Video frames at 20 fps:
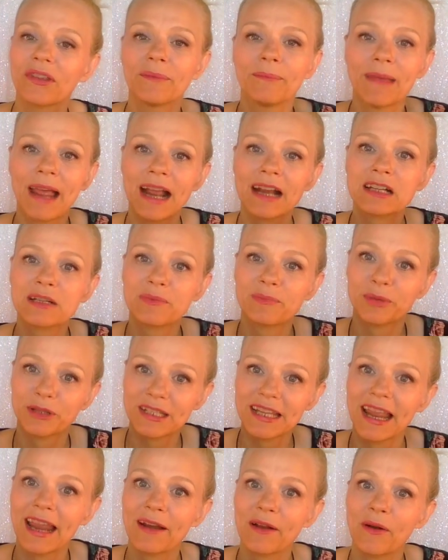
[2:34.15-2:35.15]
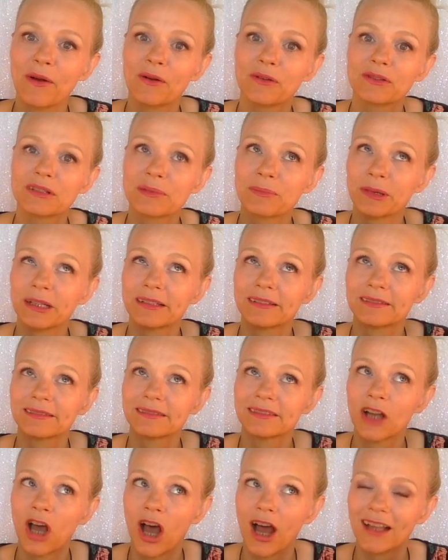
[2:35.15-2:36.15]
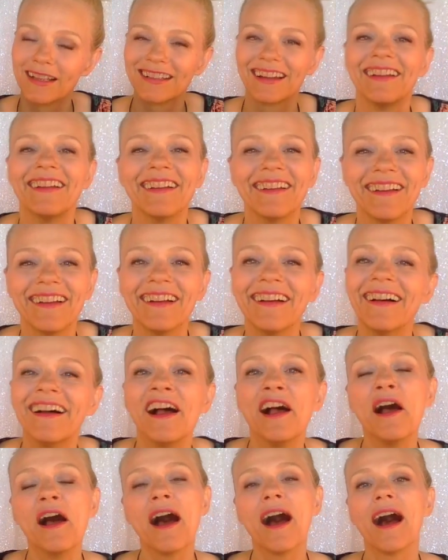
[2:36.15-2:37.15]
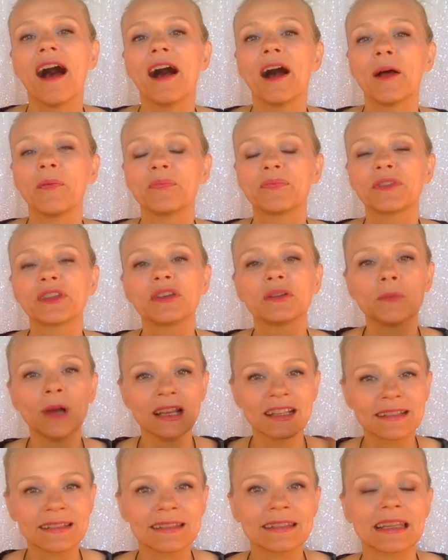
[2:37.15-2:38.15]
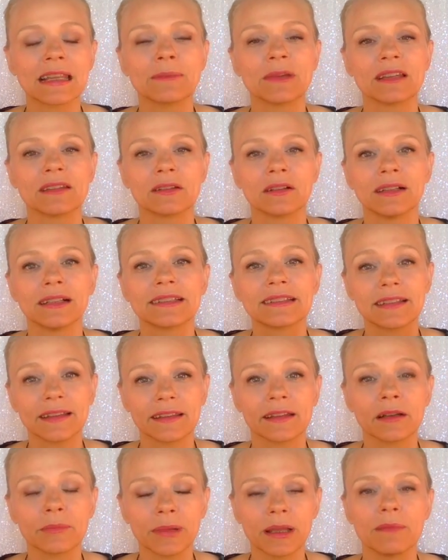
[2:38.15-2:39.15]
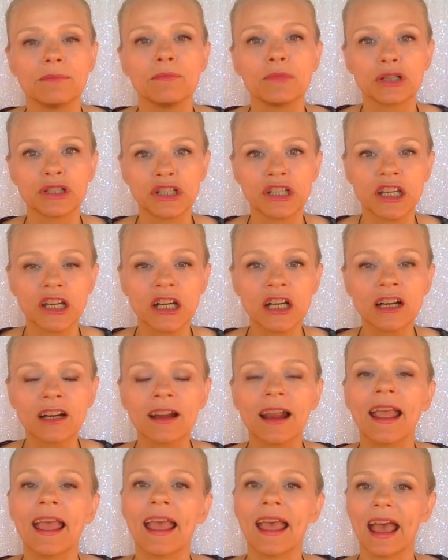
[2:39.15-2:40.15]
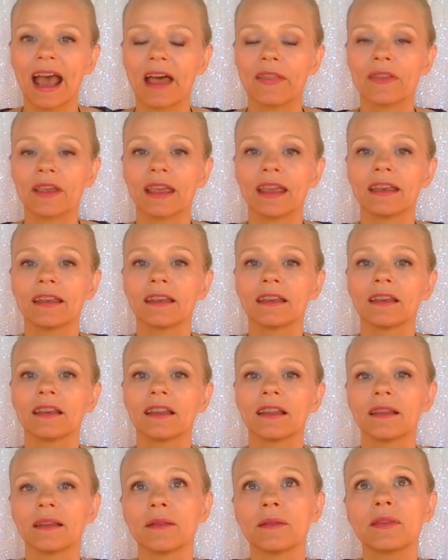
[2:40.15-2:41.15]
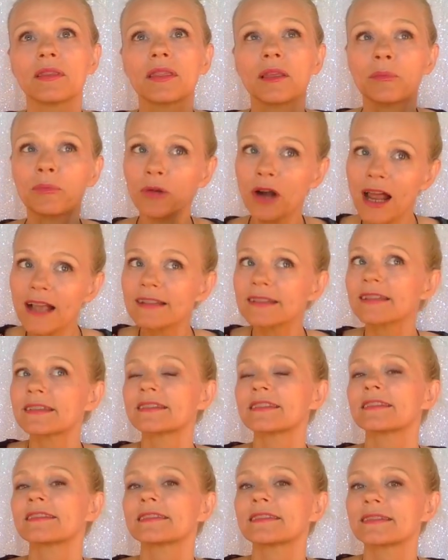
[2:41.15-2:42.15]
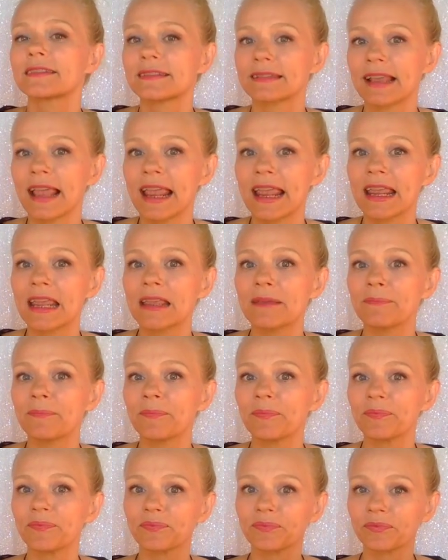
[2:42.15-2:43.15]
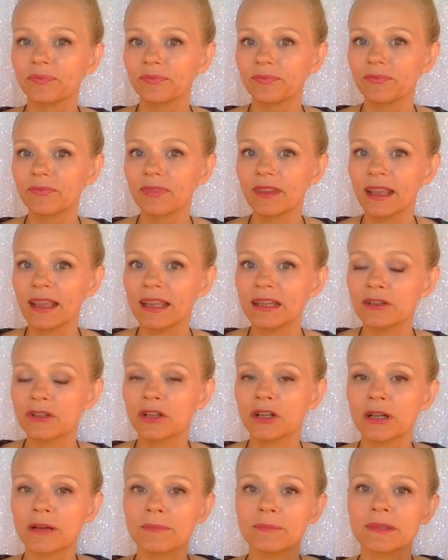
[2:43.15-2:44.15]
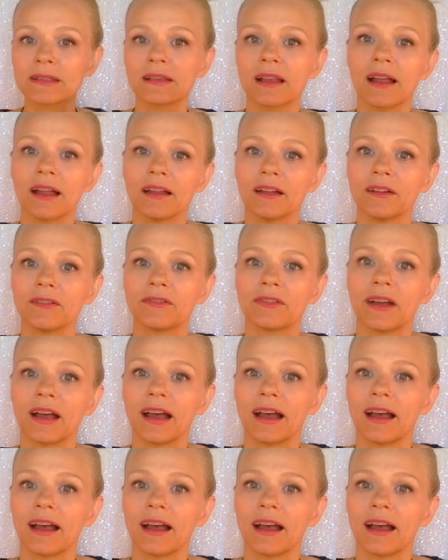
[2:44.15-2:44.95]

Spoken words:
mashed potatoes, but not. You'll want to steam it till it's a little bit mushier, and then the process is the same in terms of